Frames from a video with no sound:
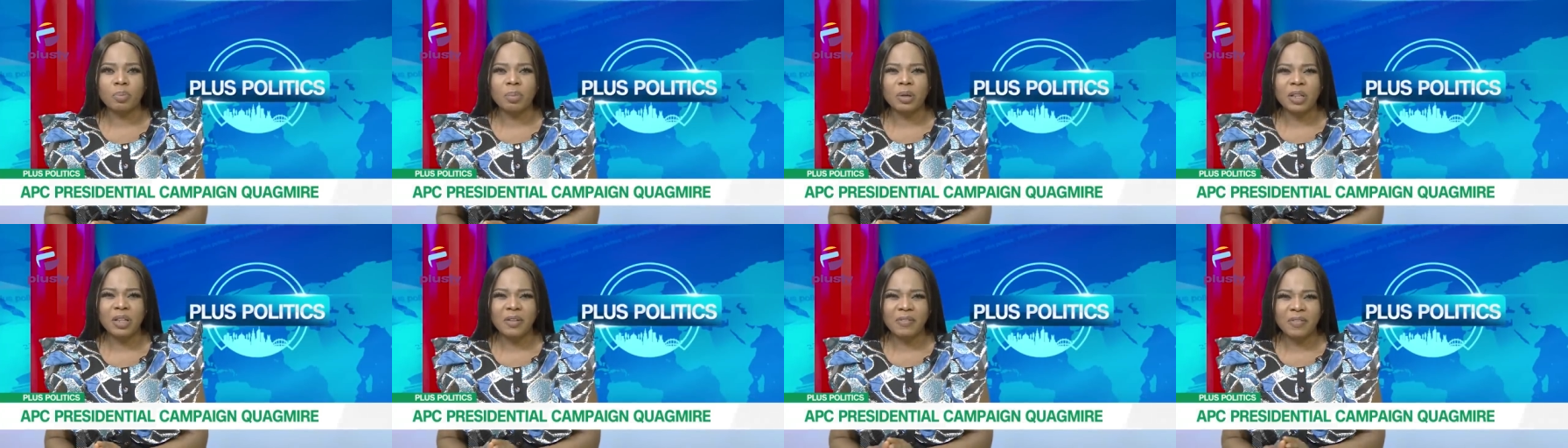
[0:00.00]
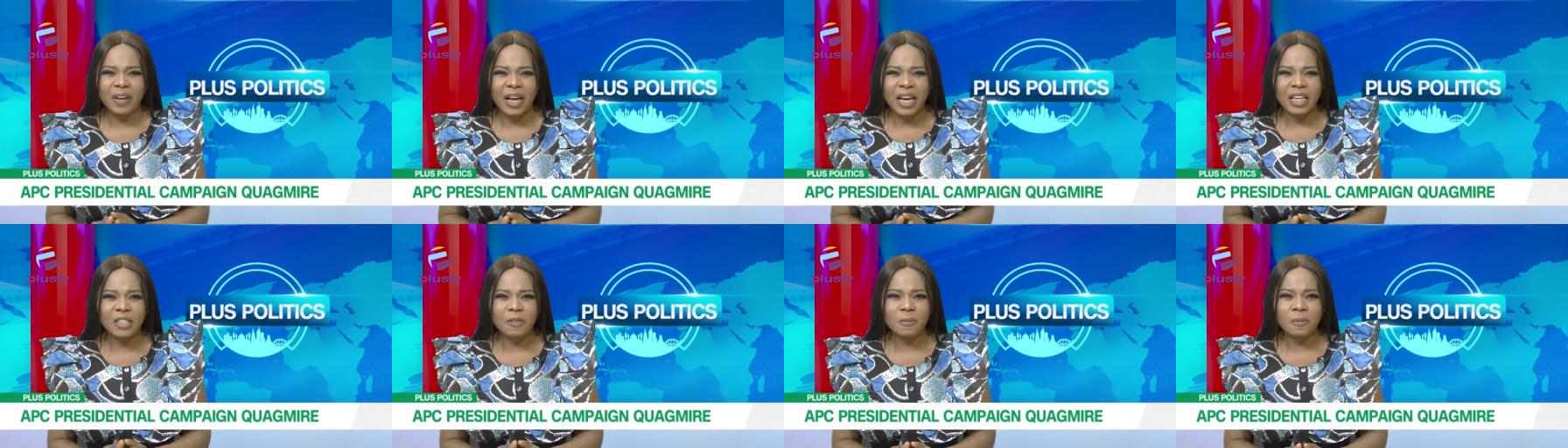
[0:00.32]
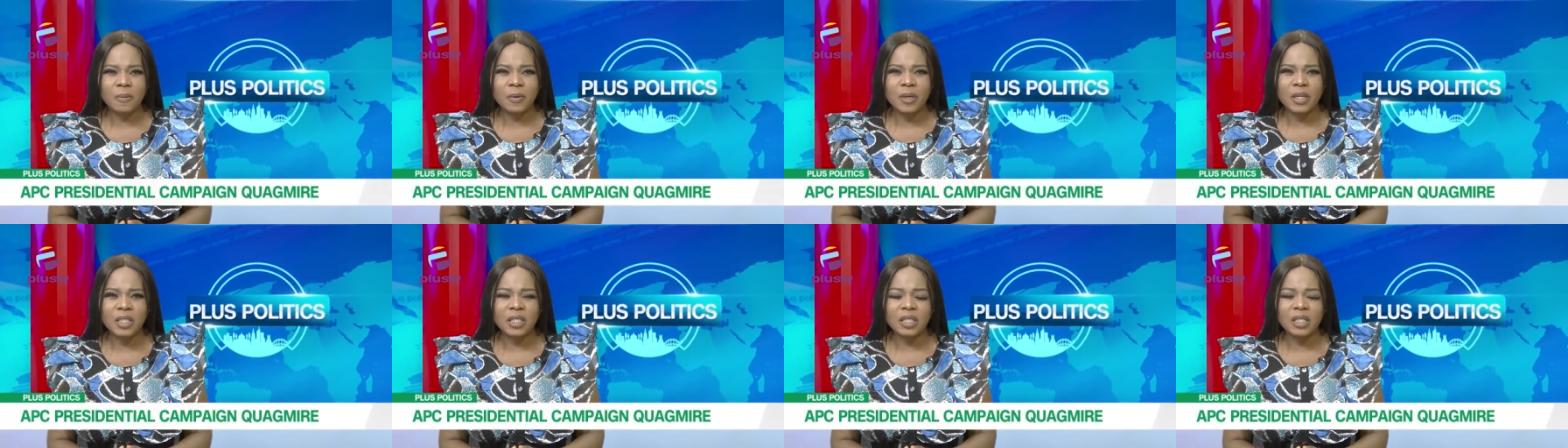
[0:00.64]
But the vice
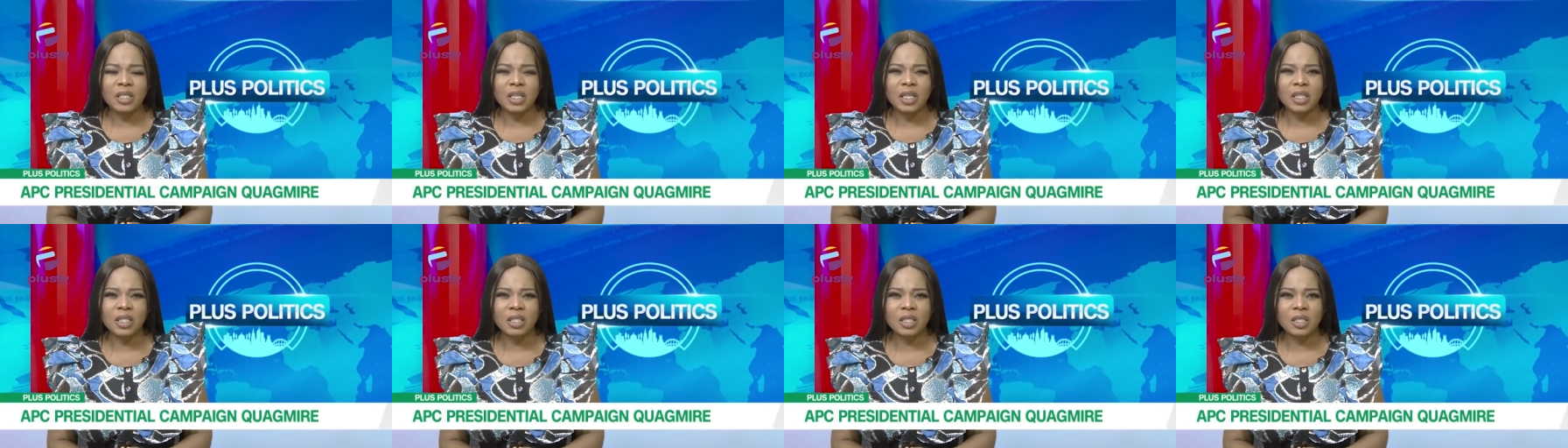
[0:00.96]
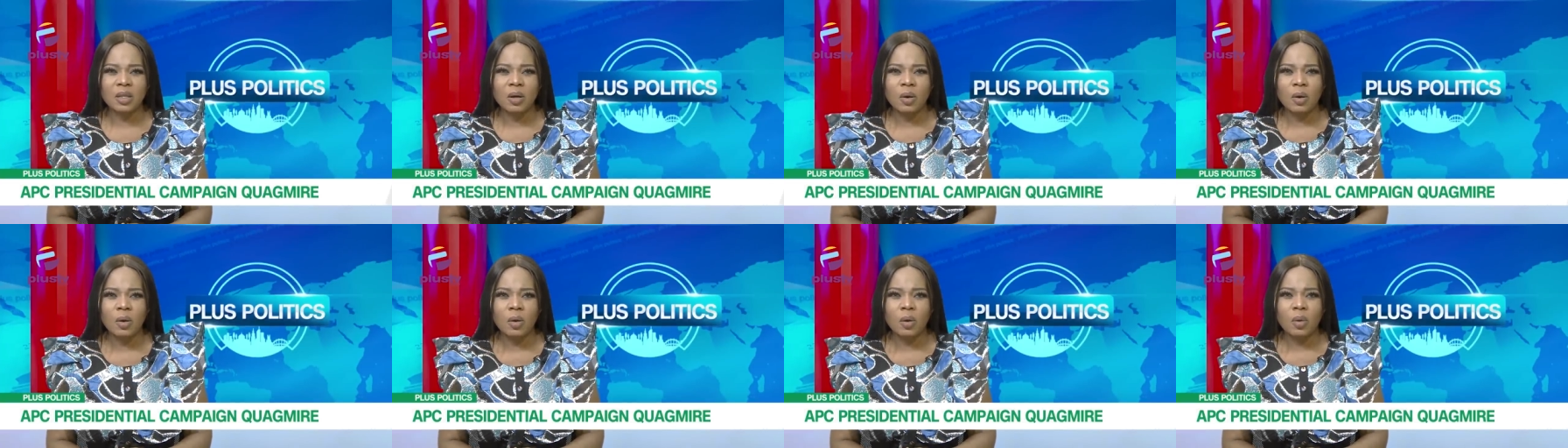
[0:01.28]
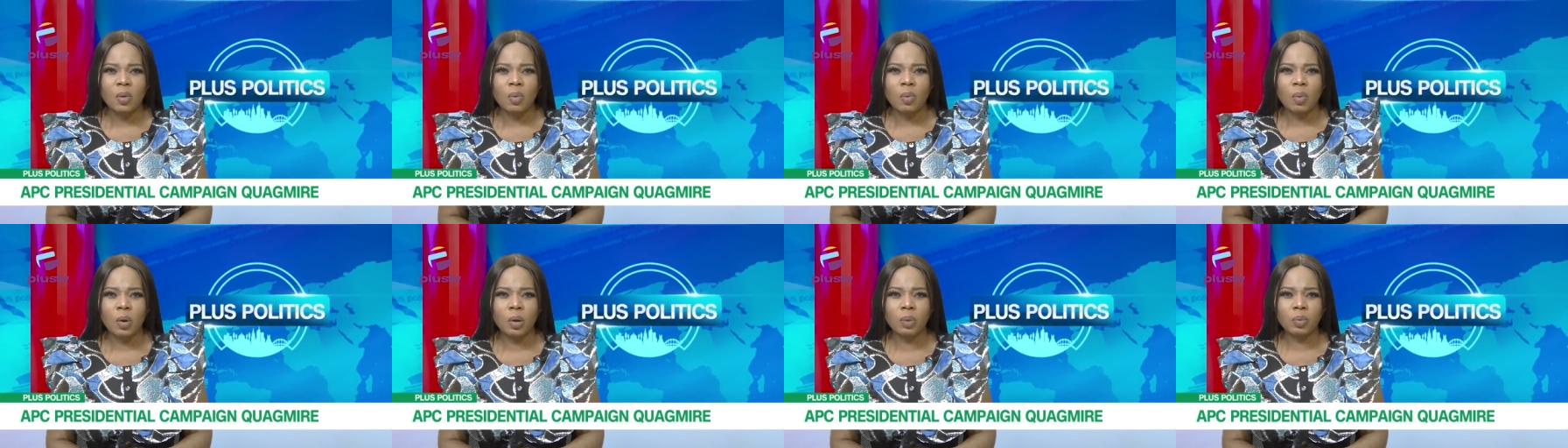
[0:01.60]
president,
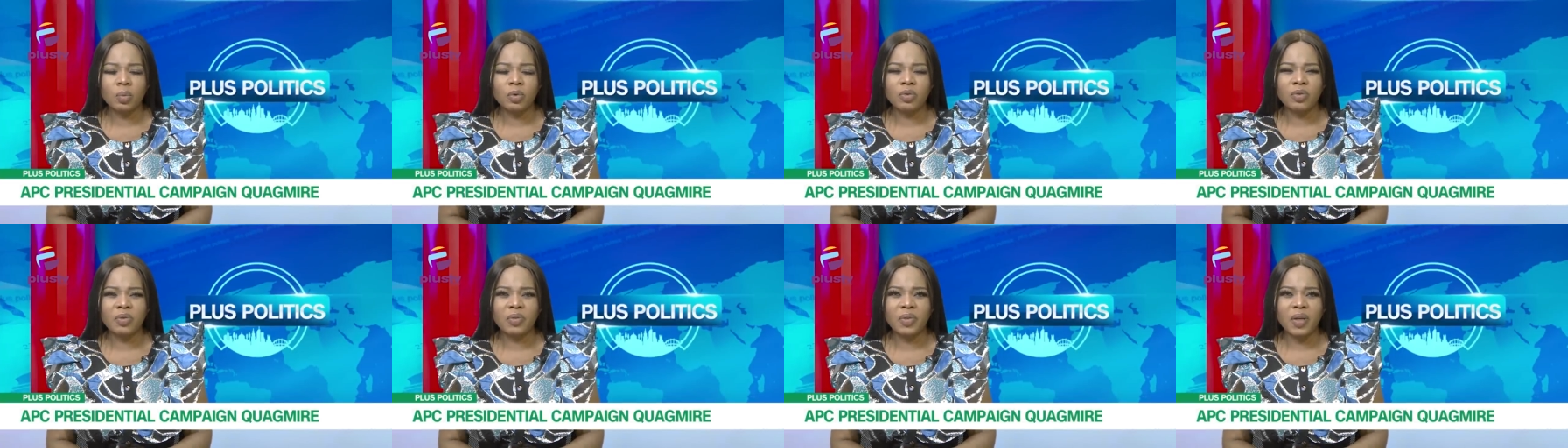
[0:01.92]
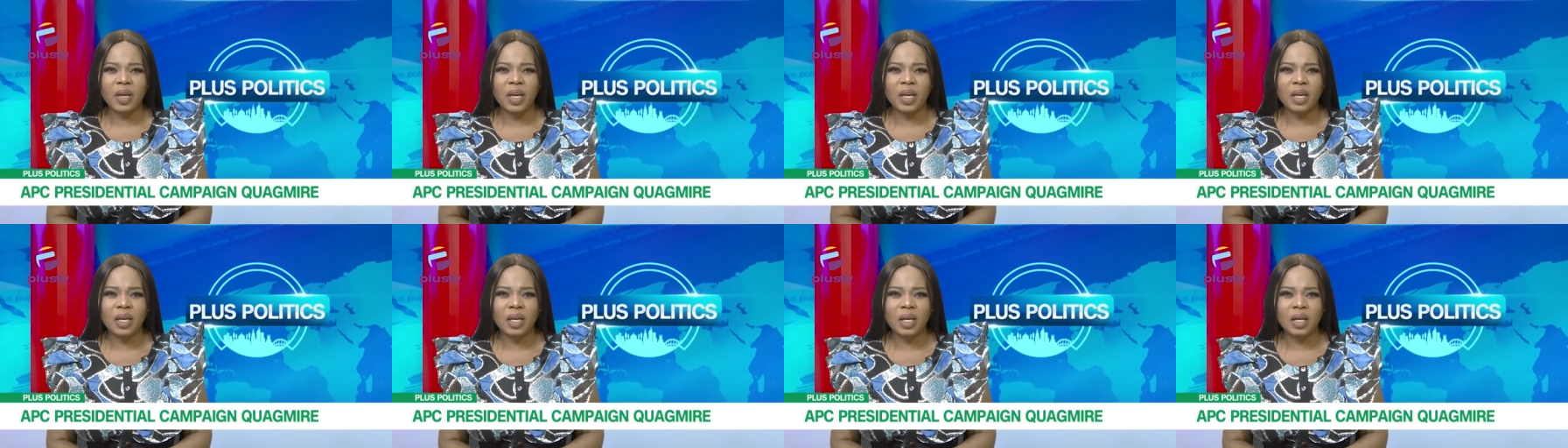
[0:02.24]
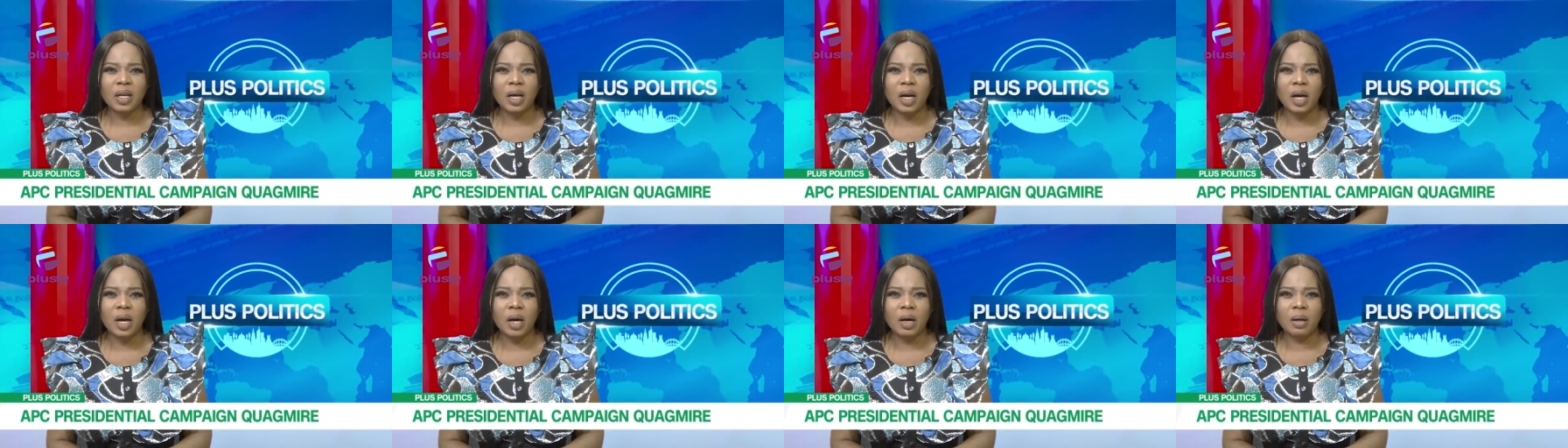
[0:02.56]
one would think,
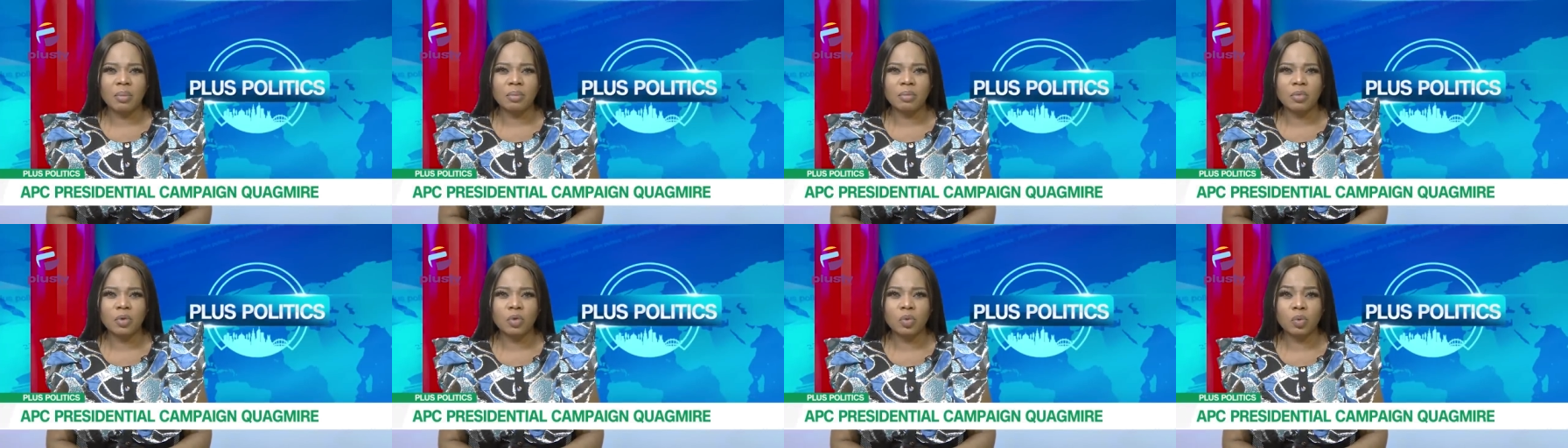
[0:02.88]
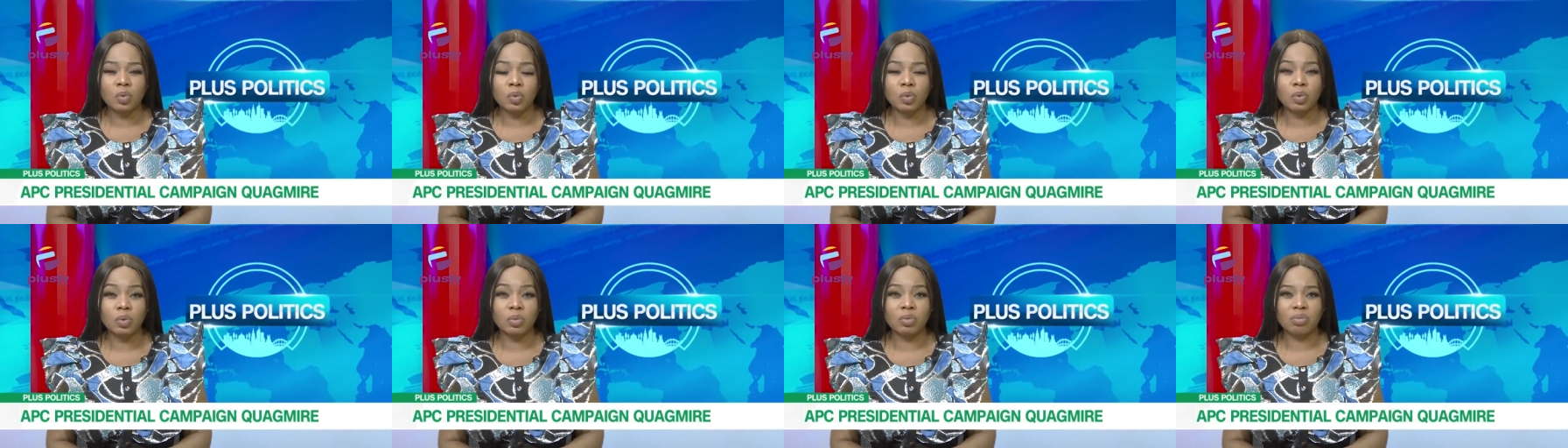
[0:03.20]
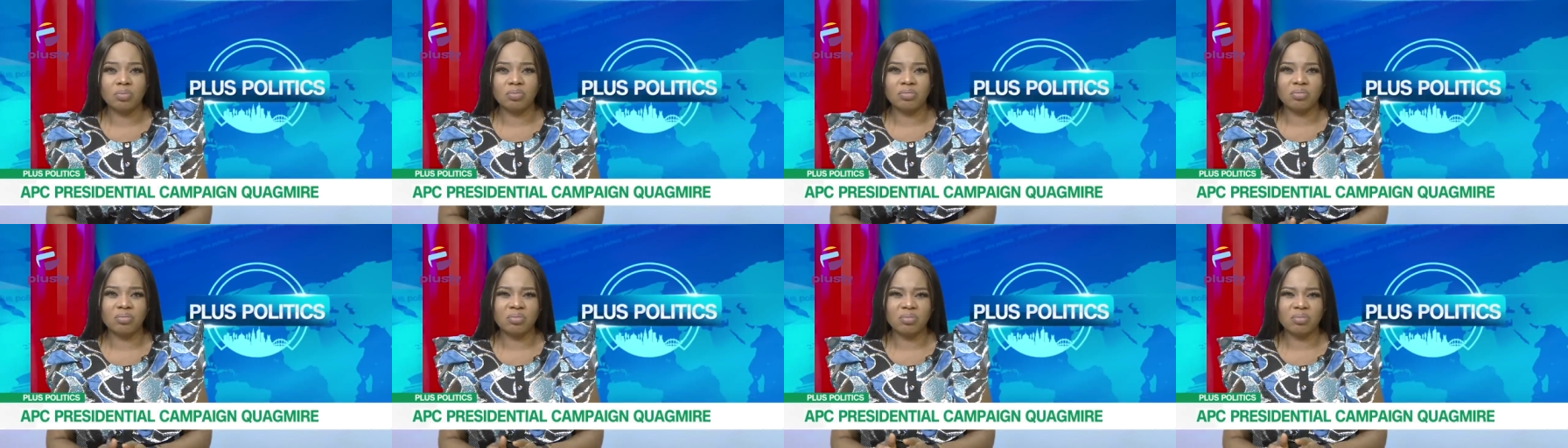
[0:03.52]
um, who